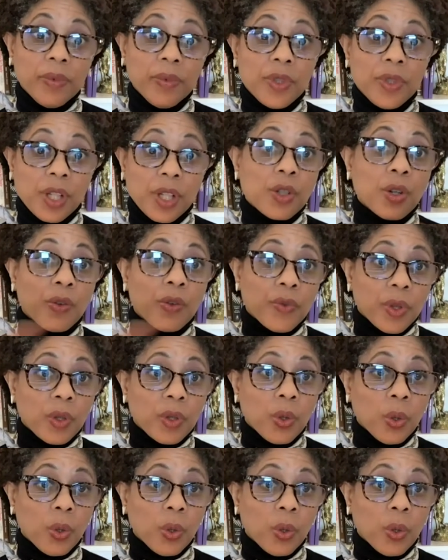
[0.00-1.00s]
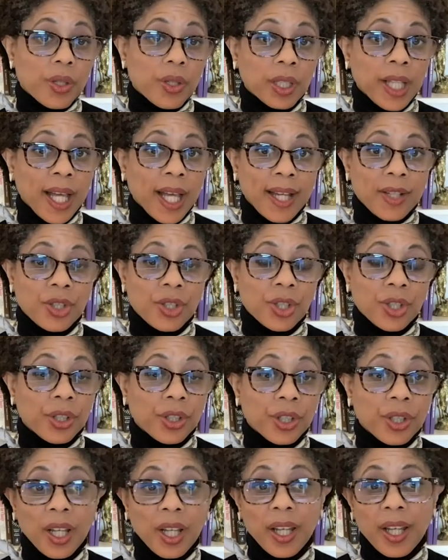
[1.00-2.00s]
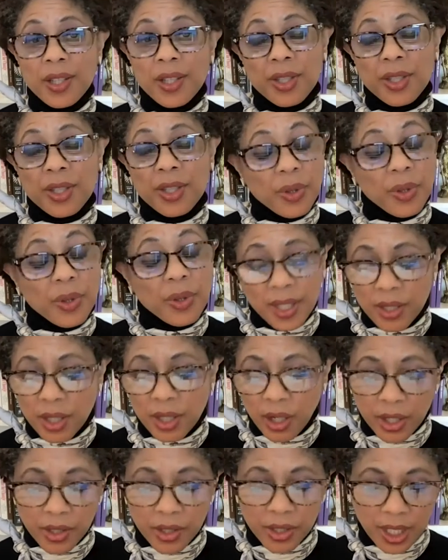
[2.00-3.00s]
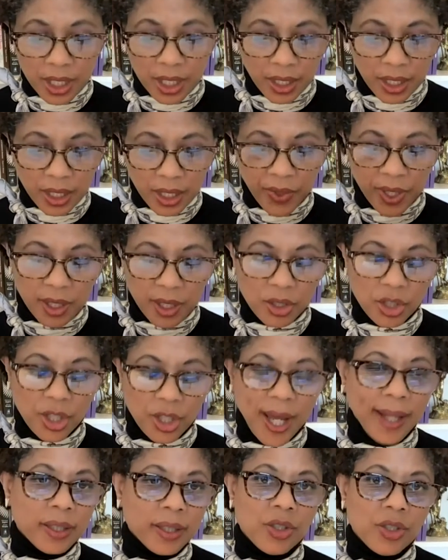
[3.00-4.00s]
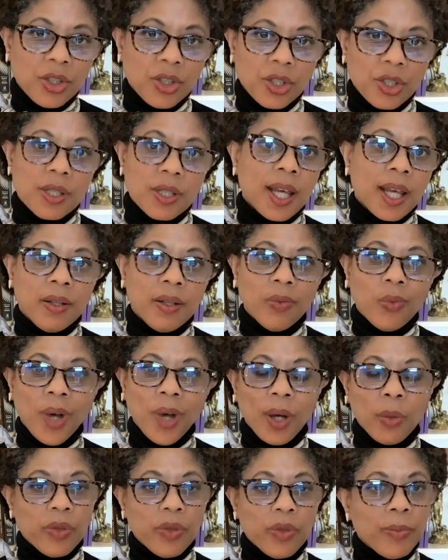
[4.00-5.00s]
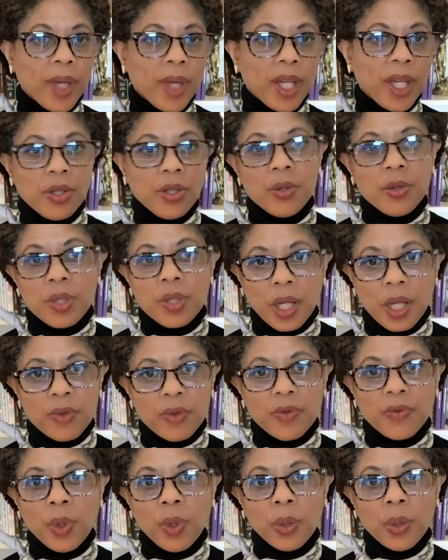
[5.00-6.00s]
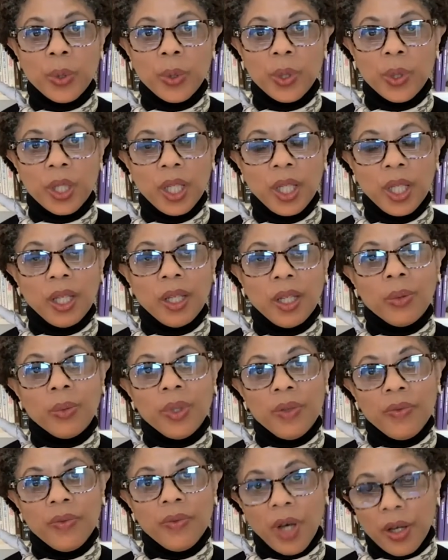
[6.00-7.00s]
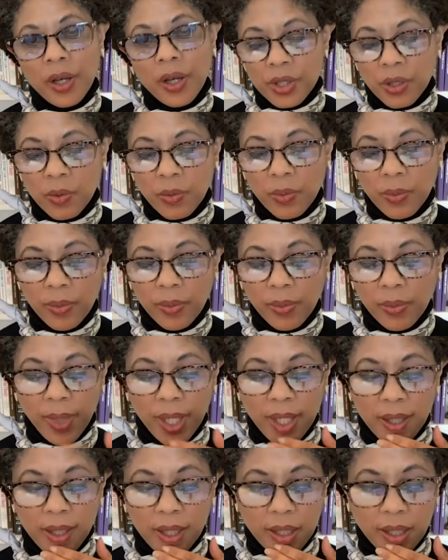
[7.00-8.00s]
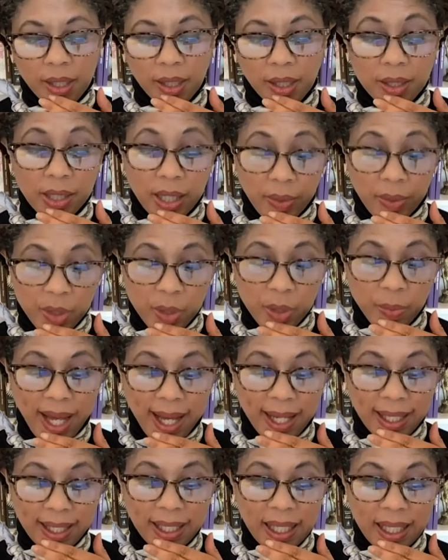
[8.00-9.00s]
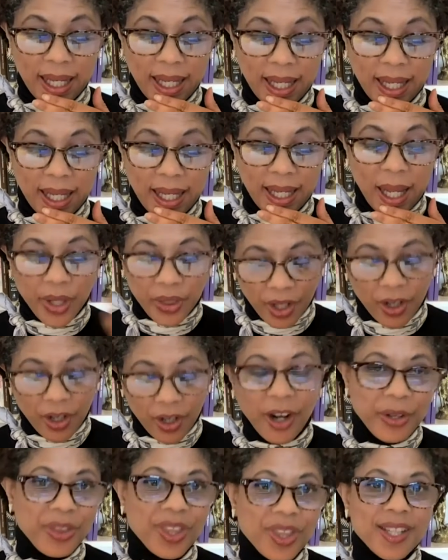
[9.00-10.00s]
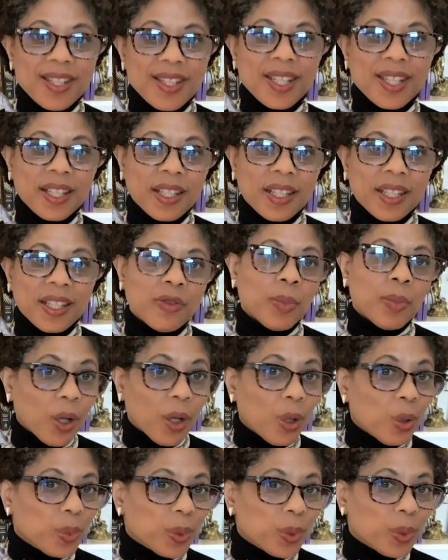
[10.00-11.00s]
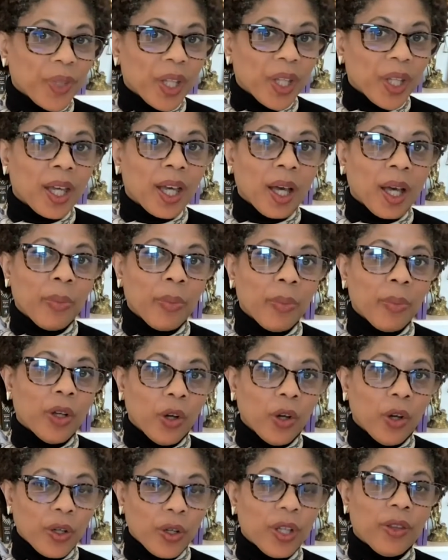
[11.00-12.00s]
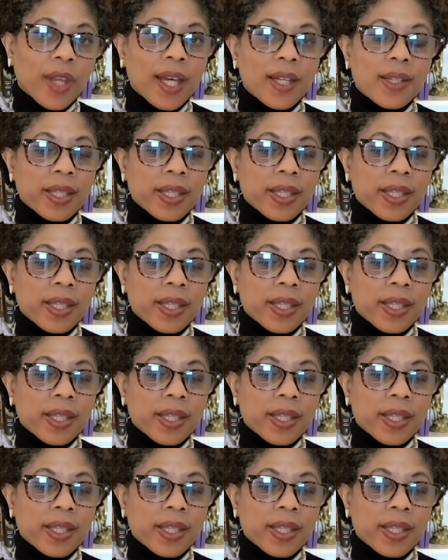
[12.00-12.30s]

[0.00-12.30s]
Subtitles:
just over the course of the last year. So these are significant challenges. And while we've made 2 steps forward, we've also made steps back. But there are things that give me hope. I mean, in that